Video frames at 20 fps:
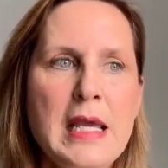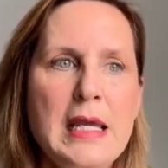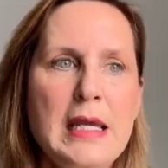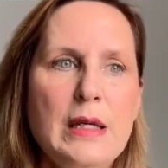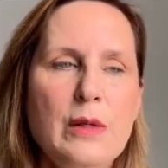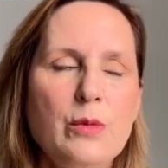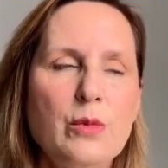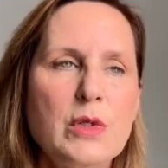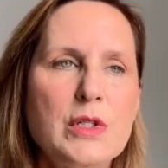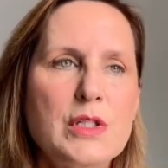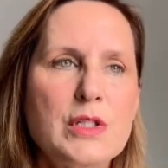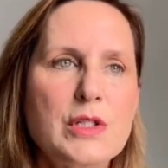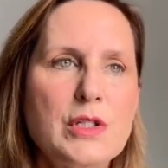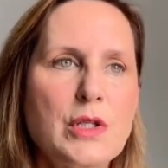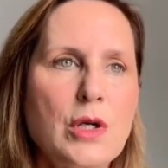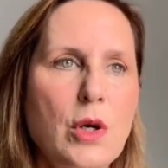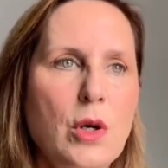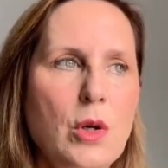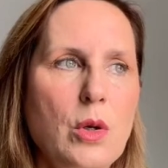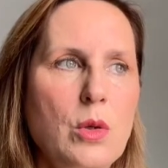It was
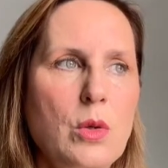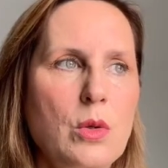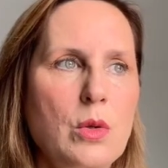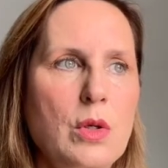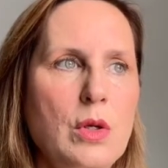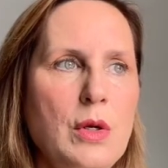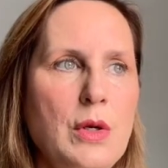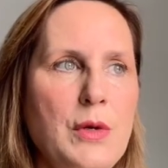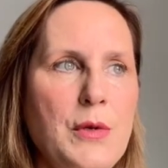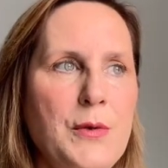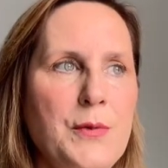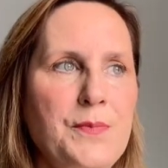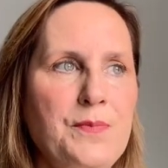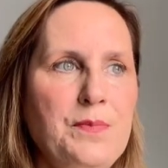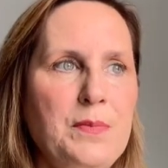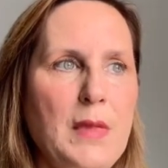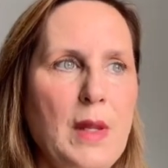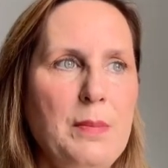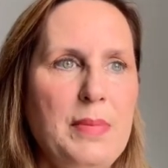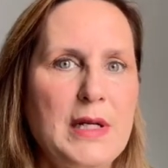so,
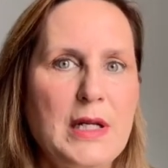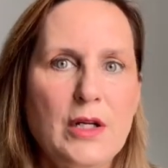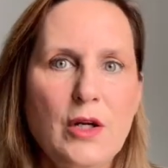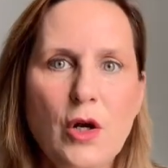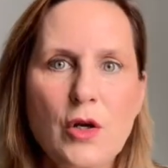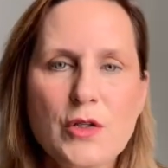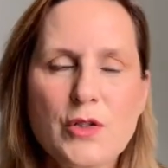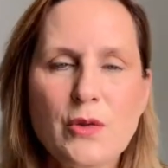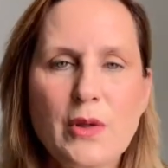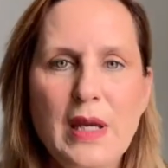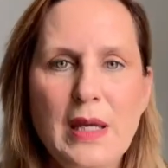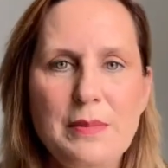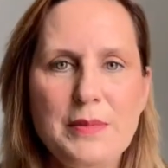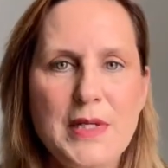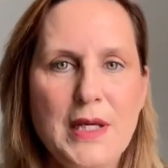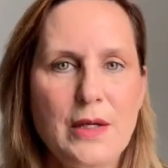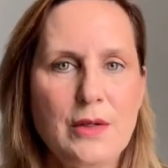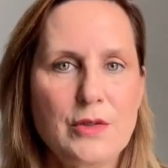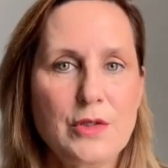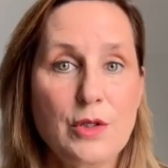but it also came
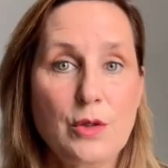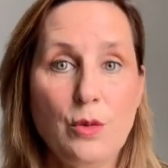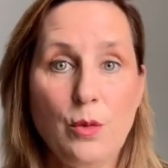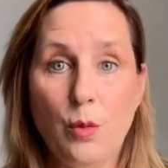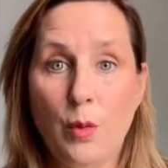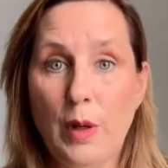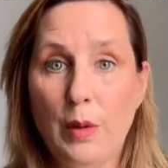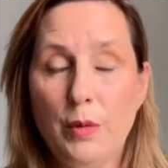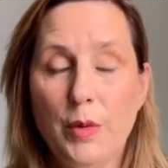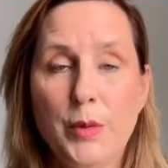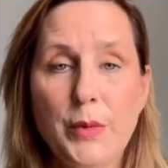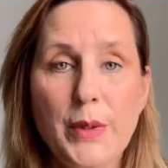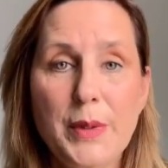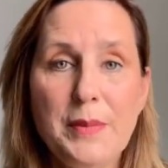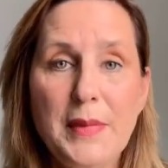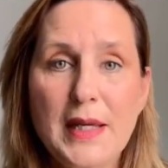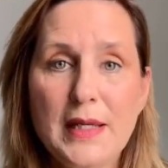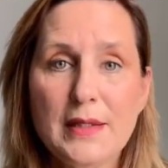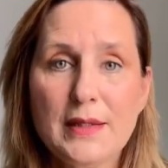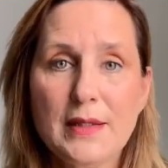down to what will we
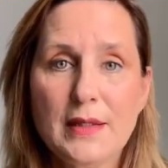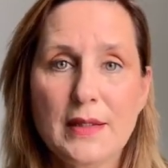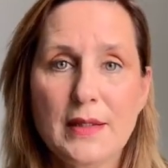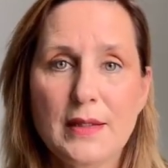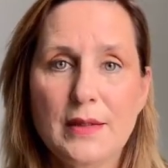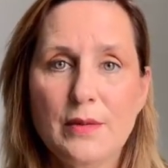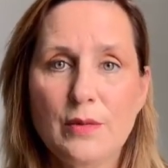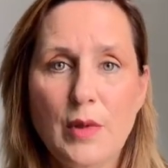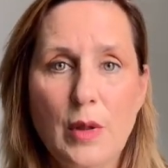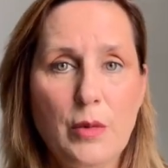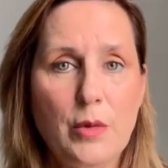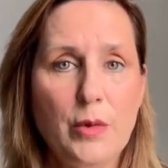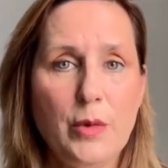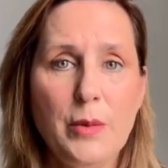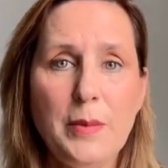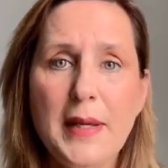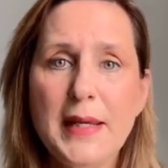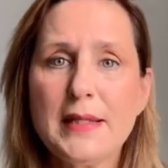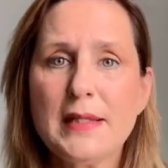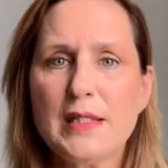make
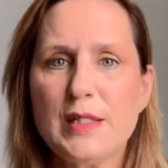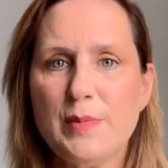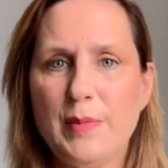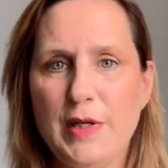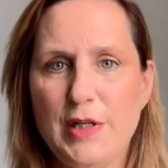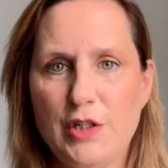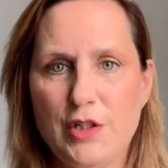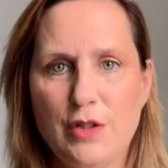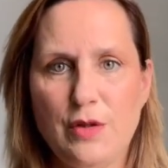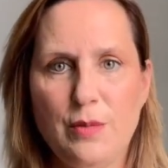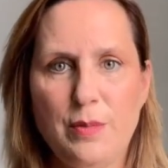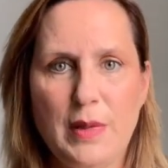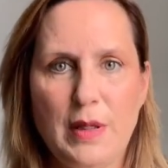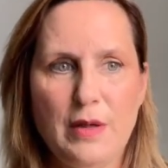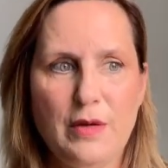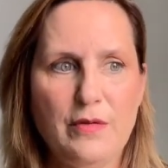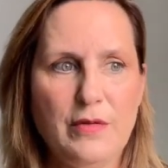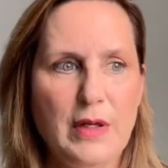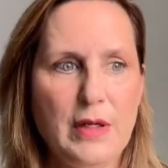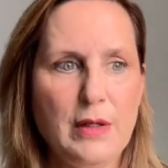the spaceship
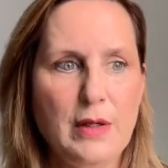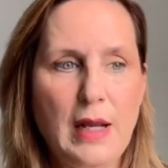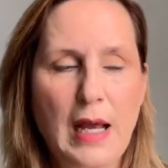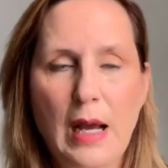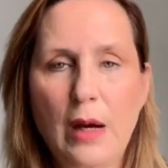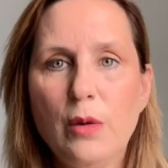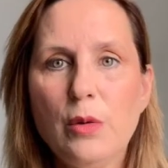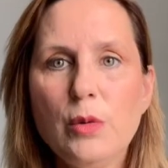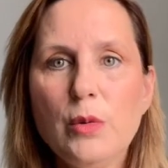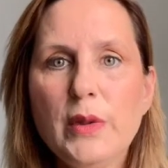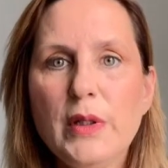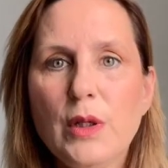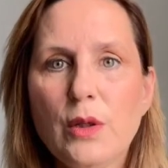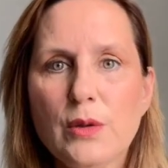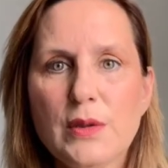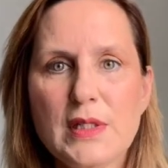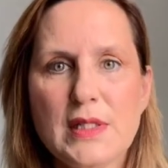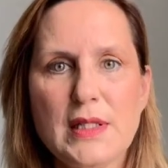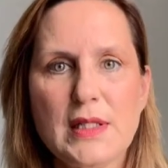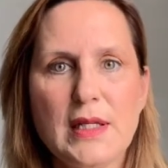of, and how will we
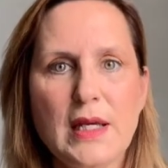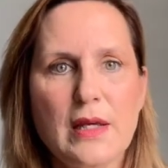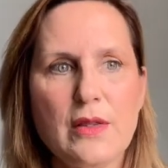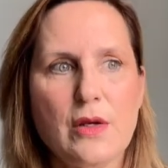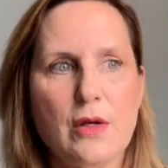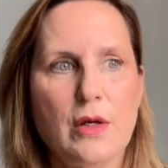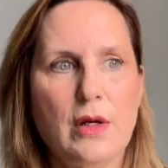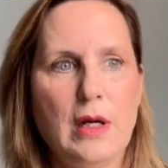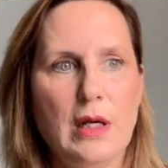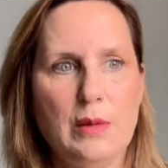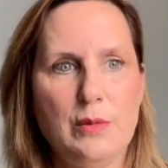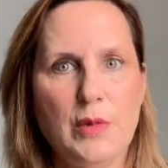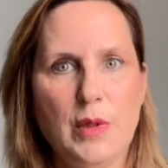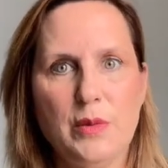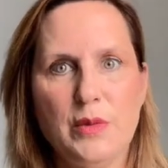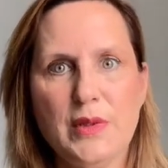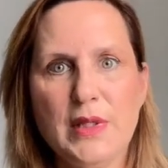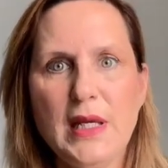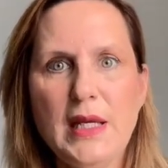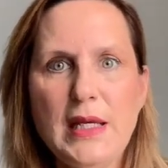hold it together, and what
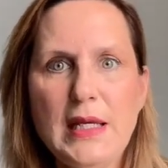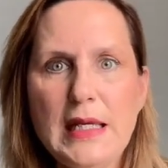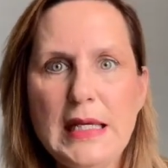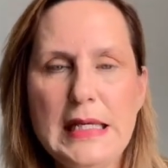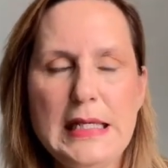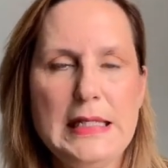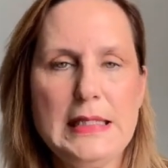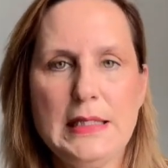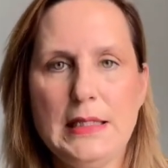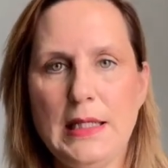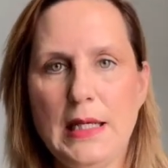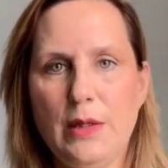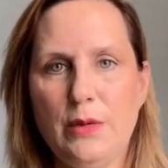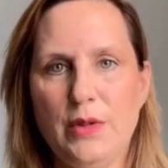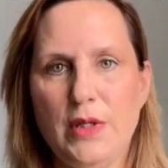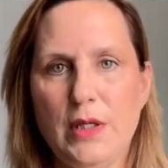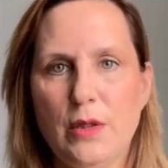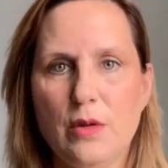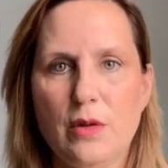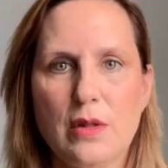will they eat, and how will
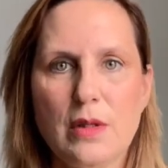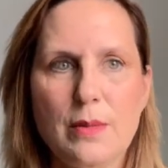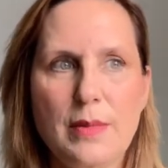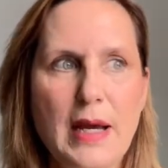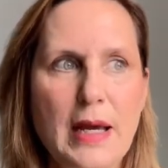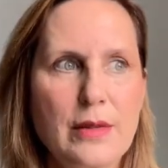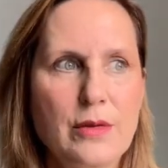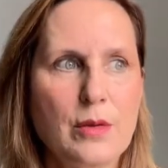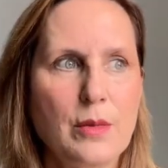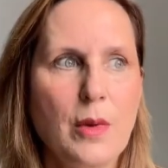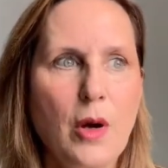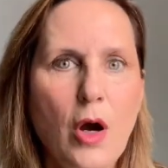they go to the bathroom.